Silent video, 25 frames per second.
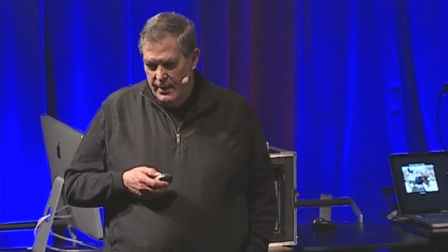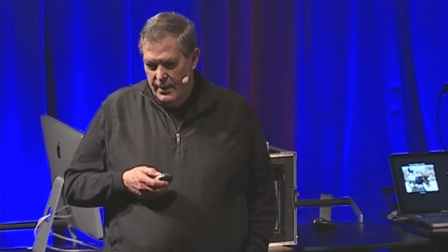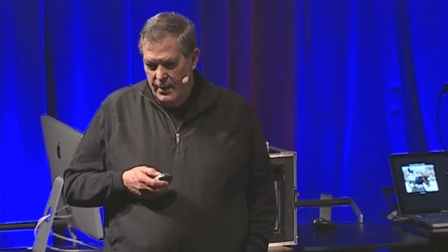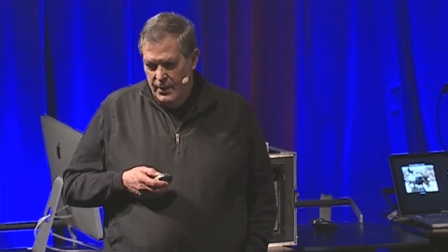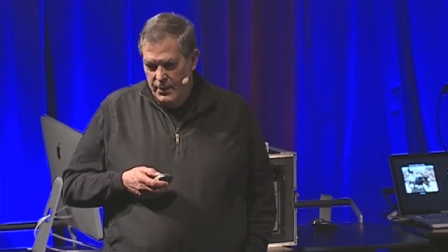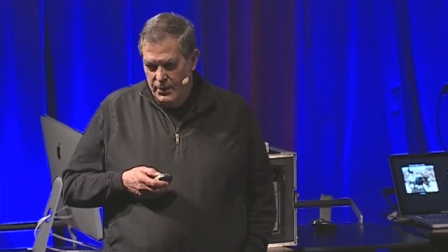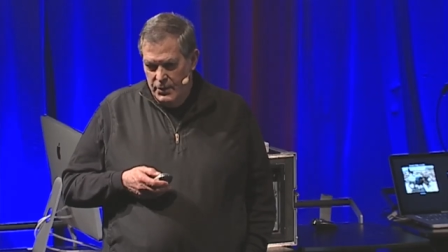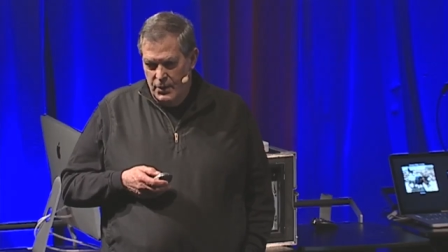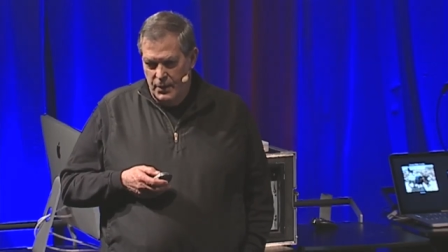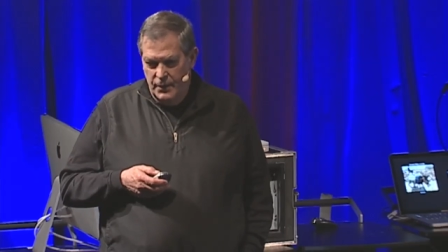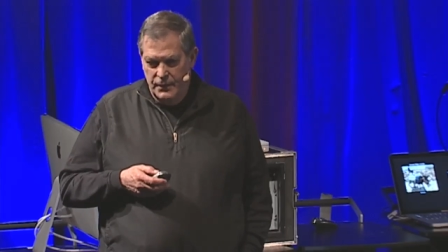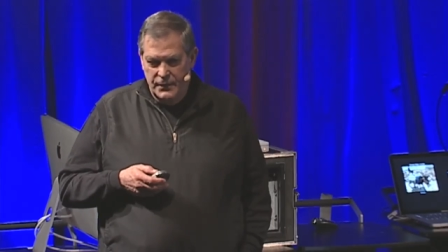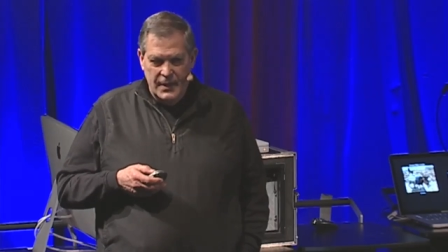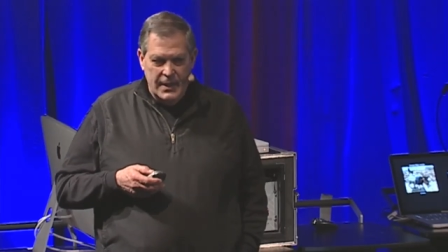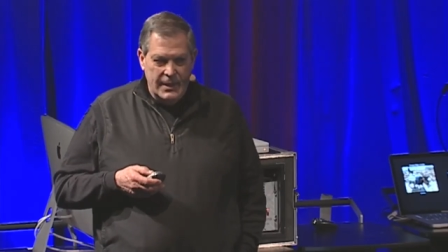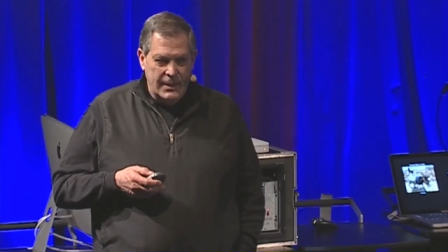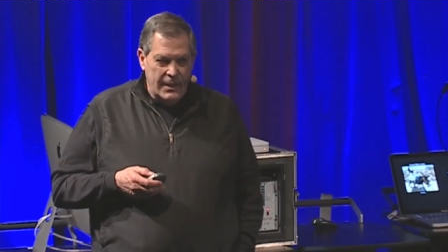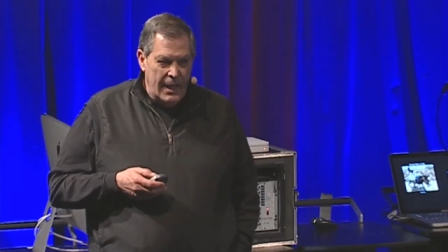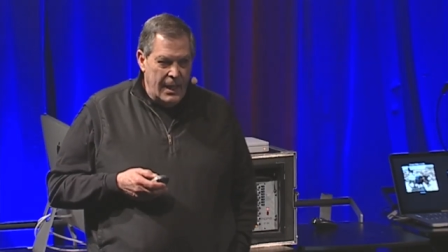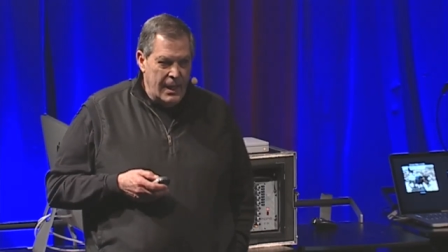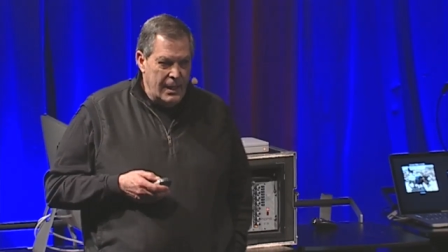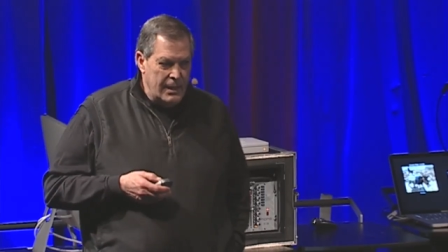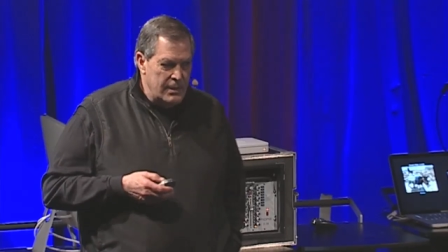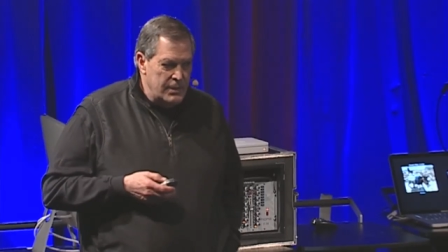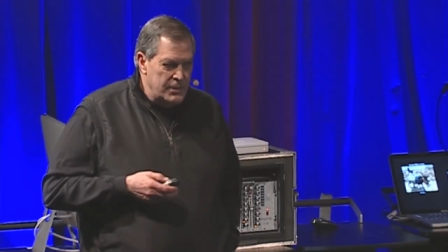So if they
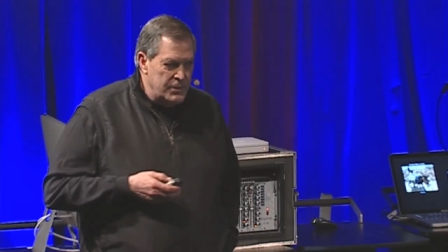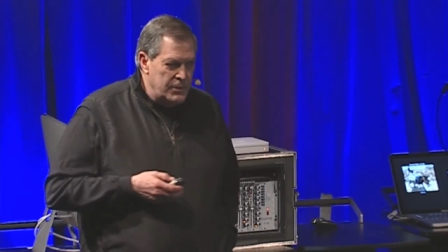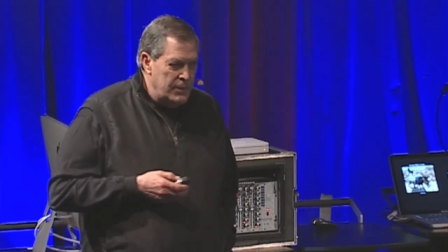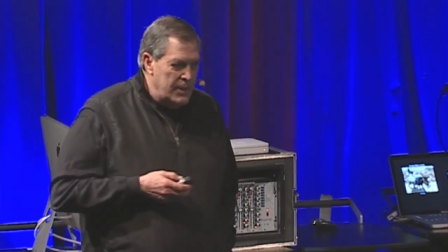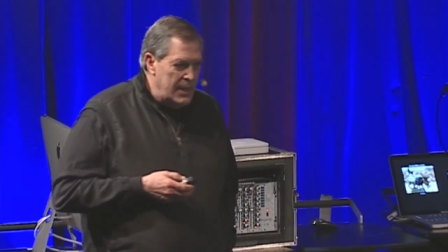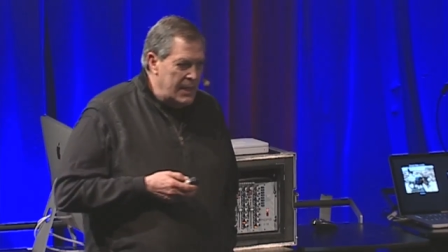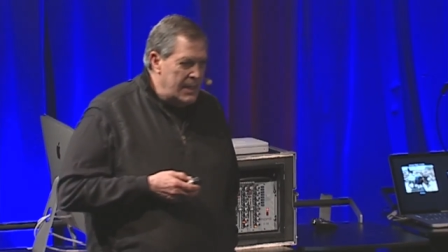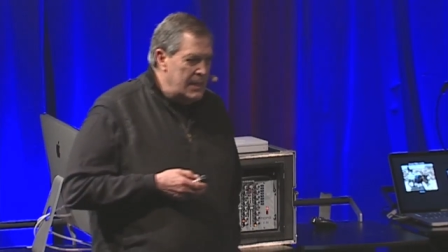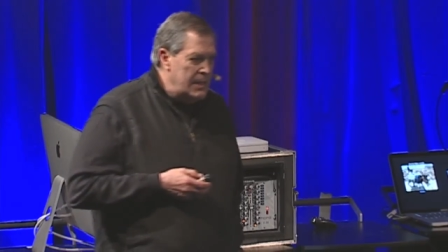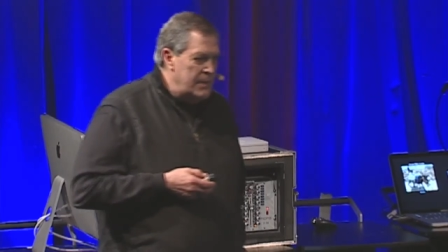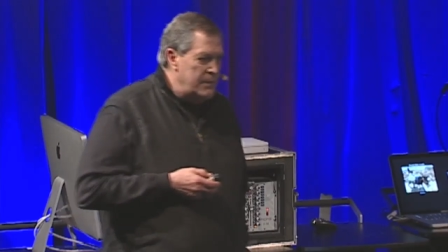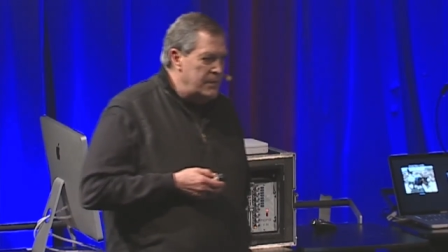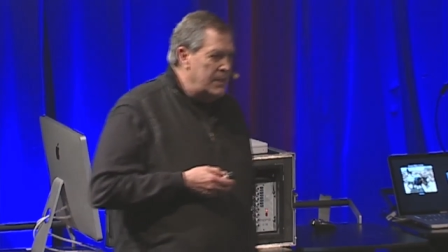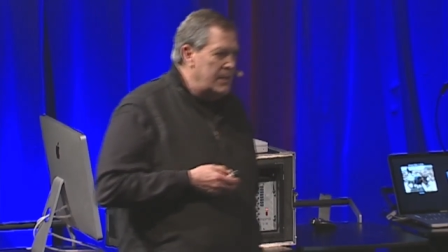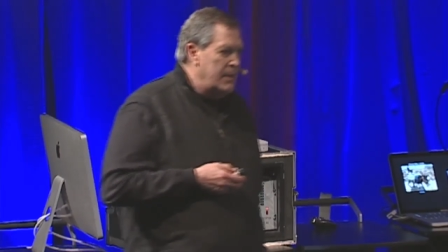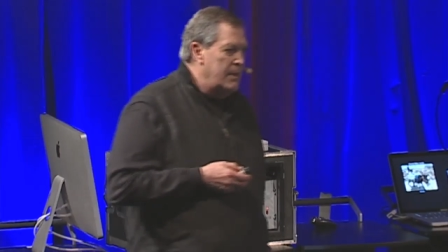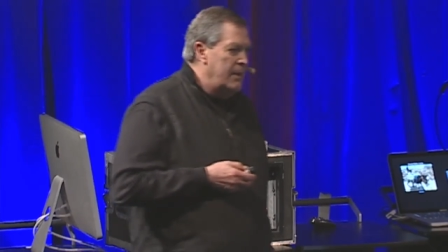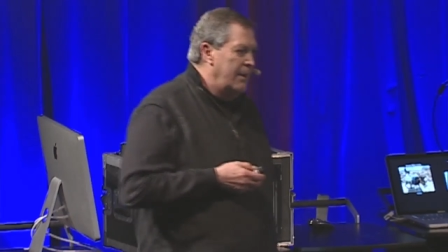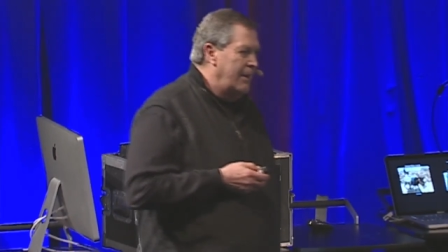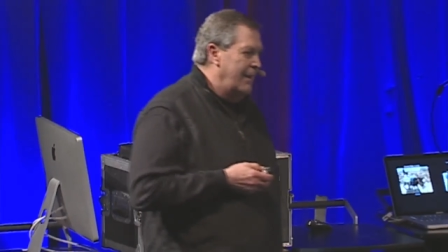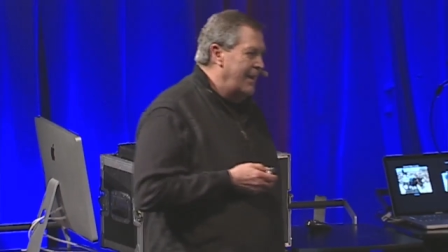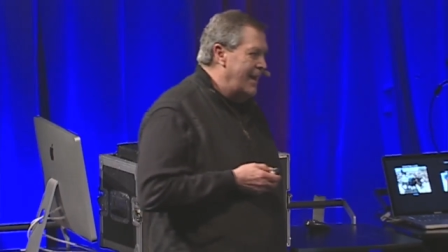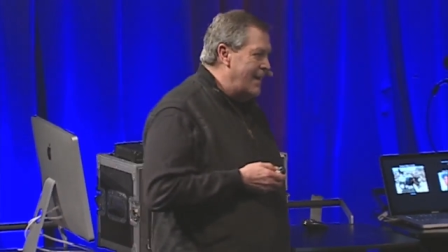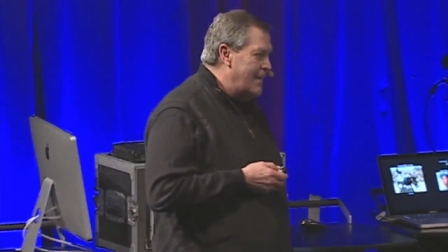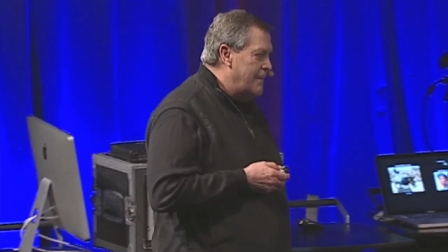can, is there anything
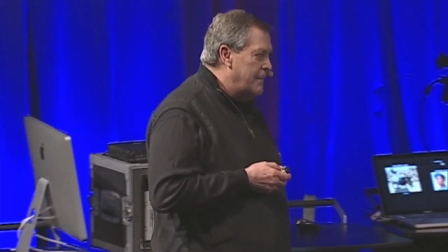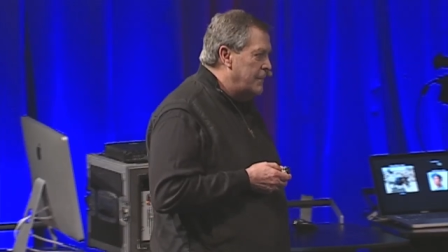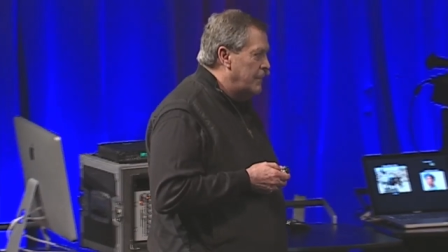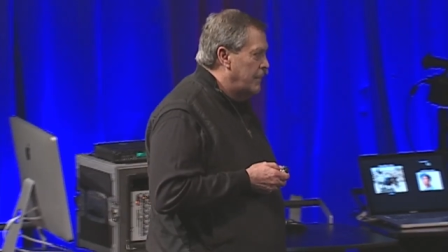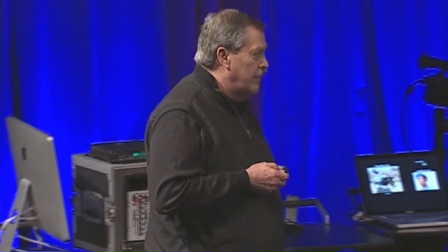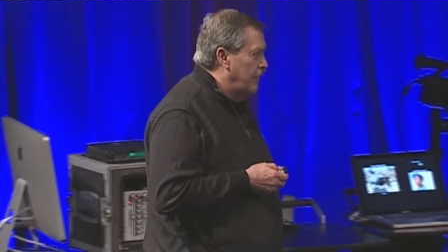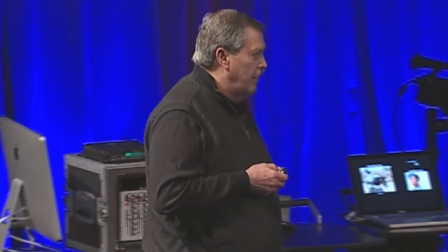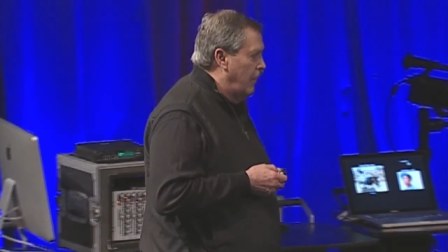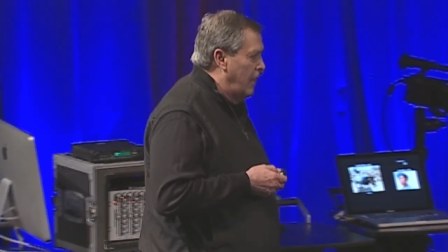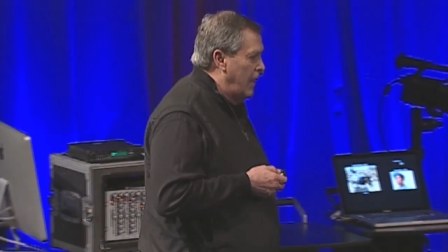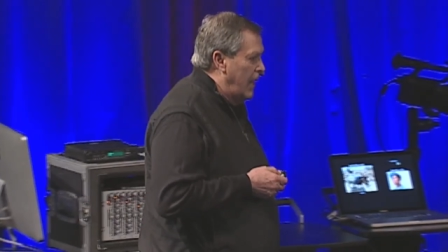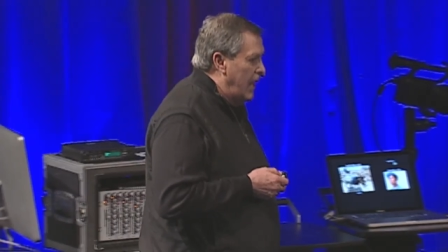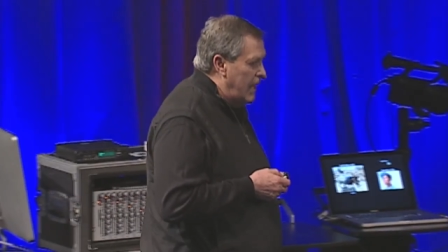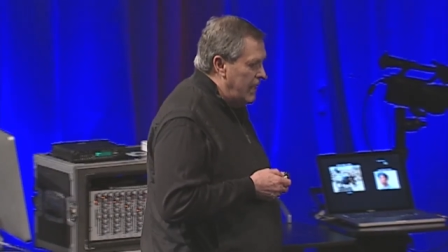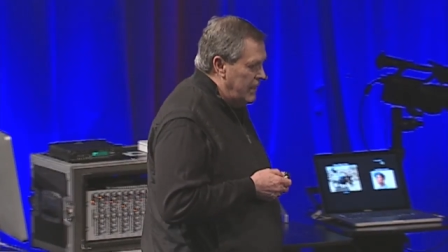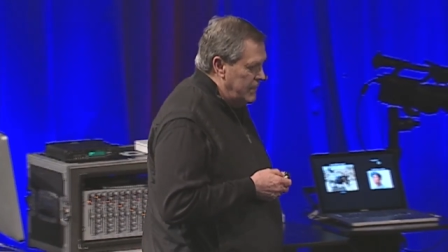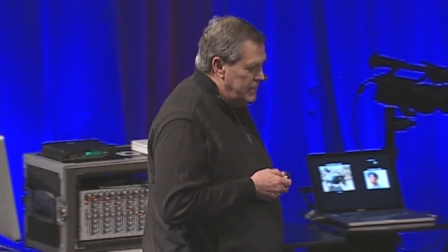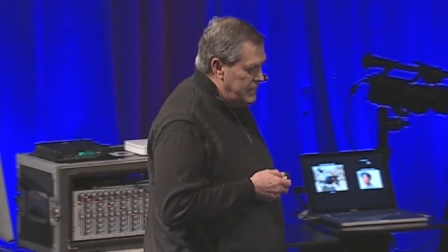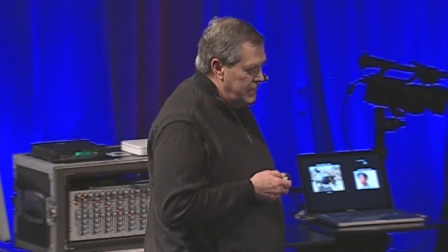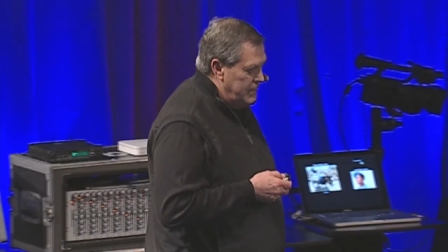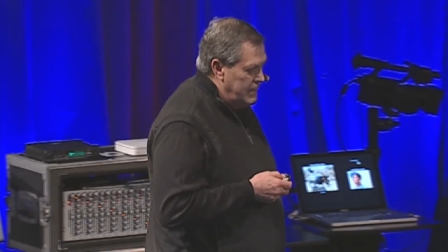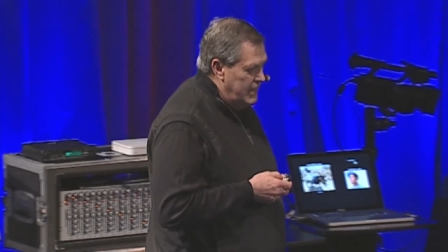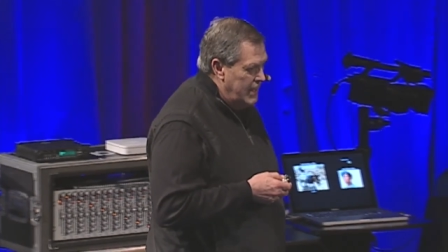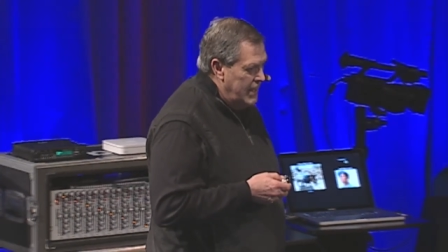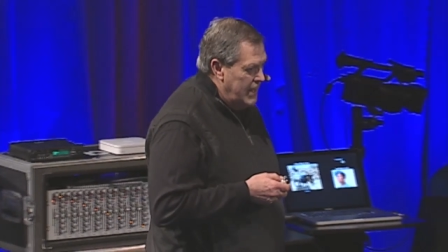left for
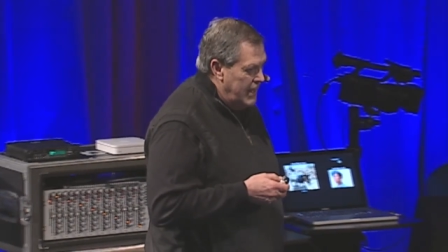us?